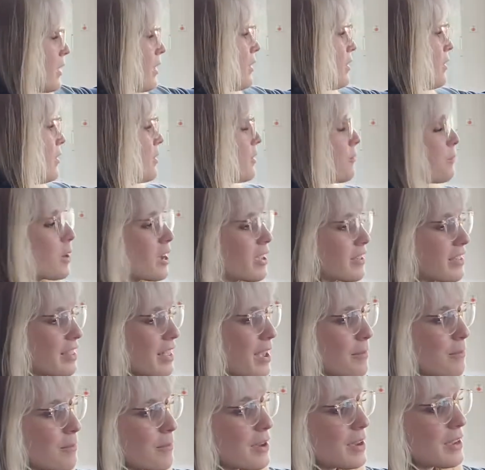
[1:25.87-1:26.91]
So you press
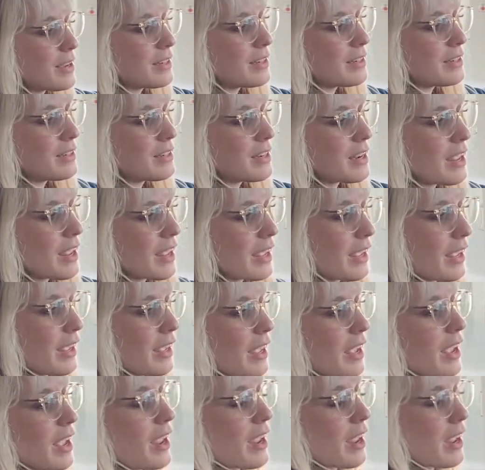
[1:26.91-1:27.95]
that button
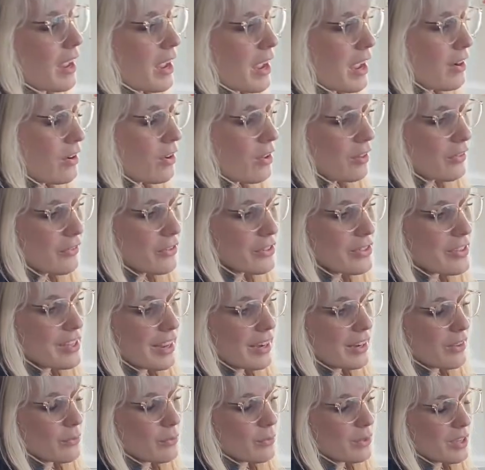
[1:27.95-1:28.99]
and all of your
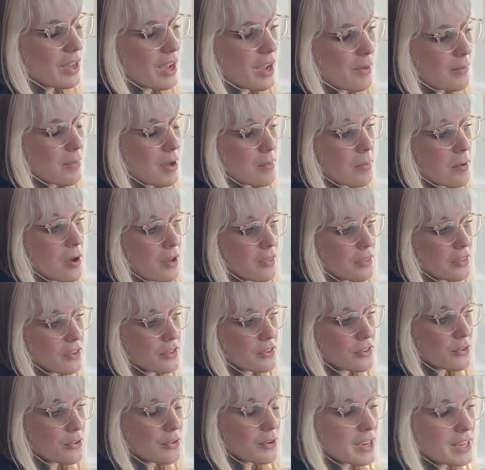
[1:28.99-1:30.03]
settings will come up on the
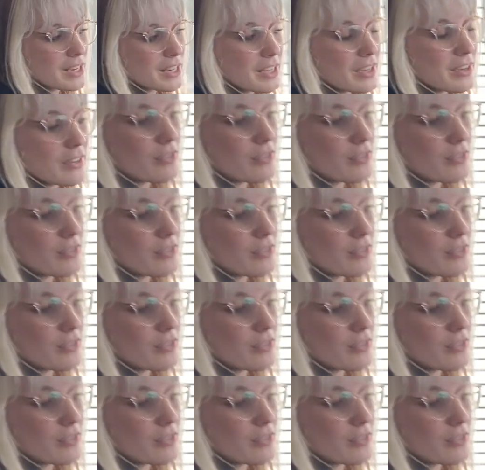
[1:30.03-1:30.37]
screen here